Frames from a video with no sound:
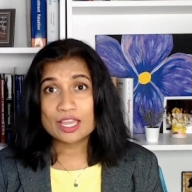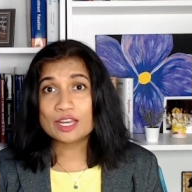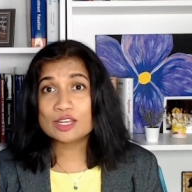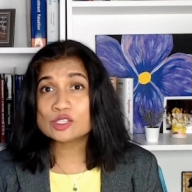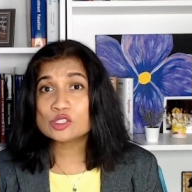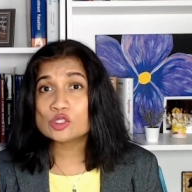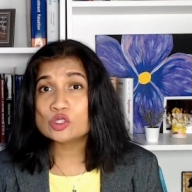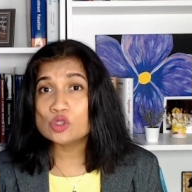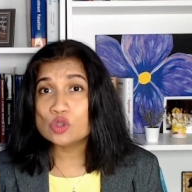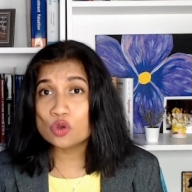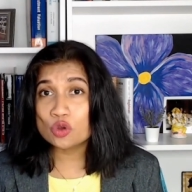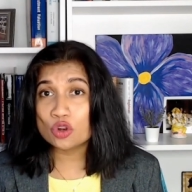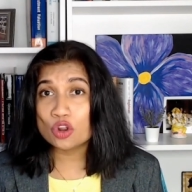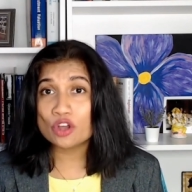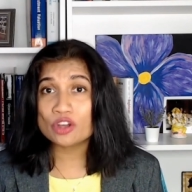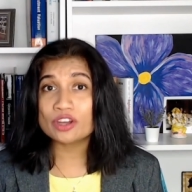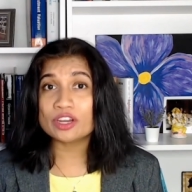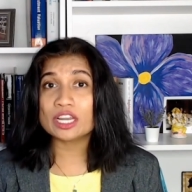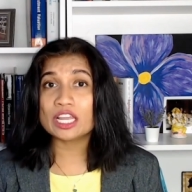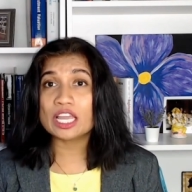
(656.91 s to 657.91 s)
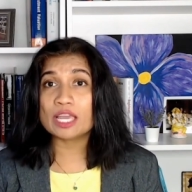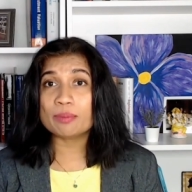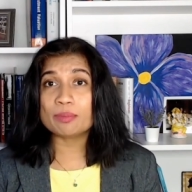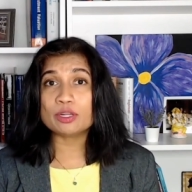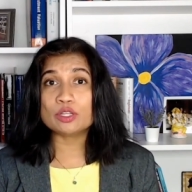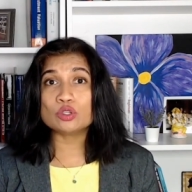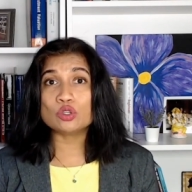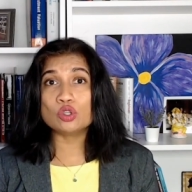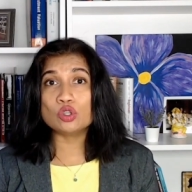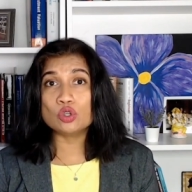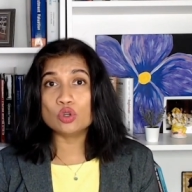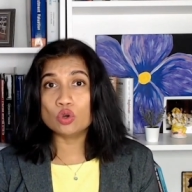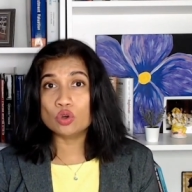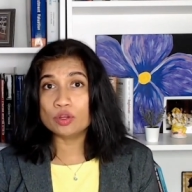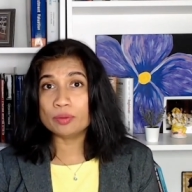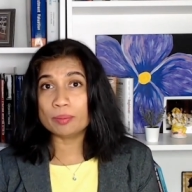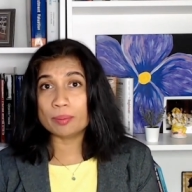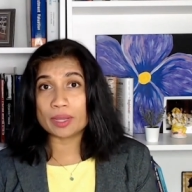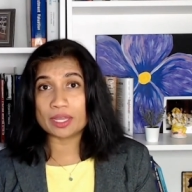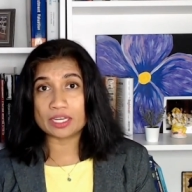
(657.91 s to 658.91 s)
it is no longer able to
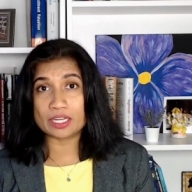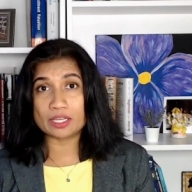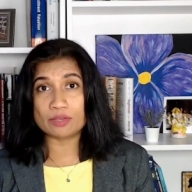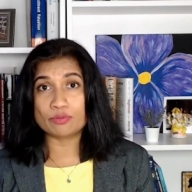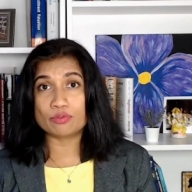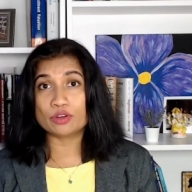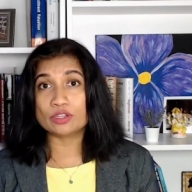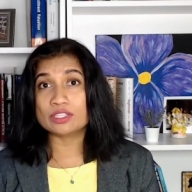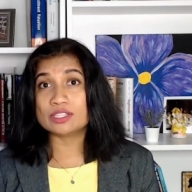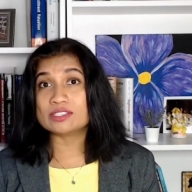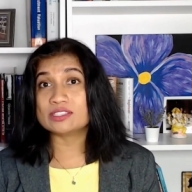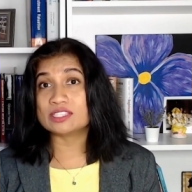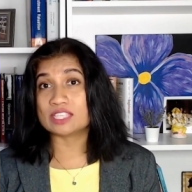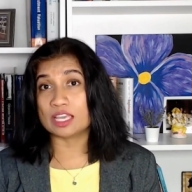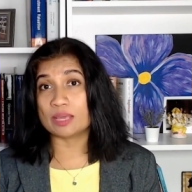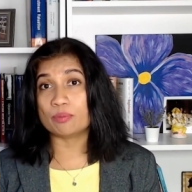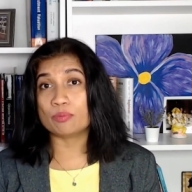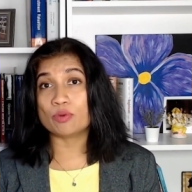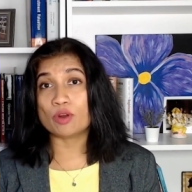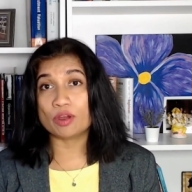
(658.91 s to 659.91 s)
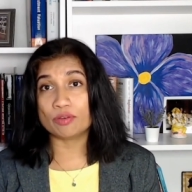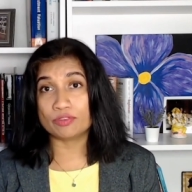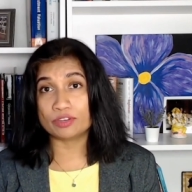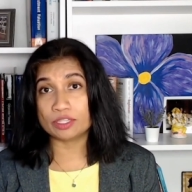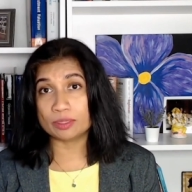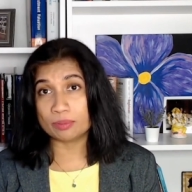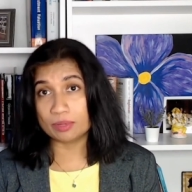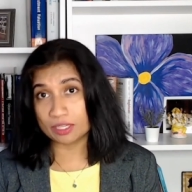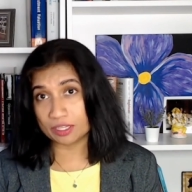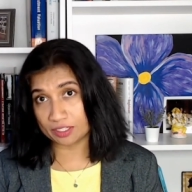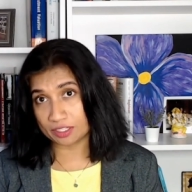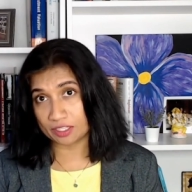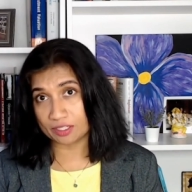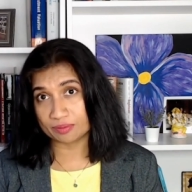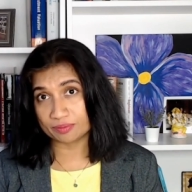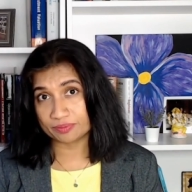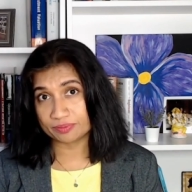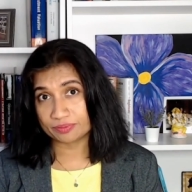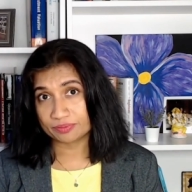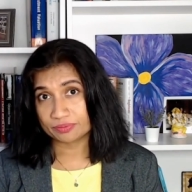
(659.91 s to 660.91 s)
loan money for the same profitability.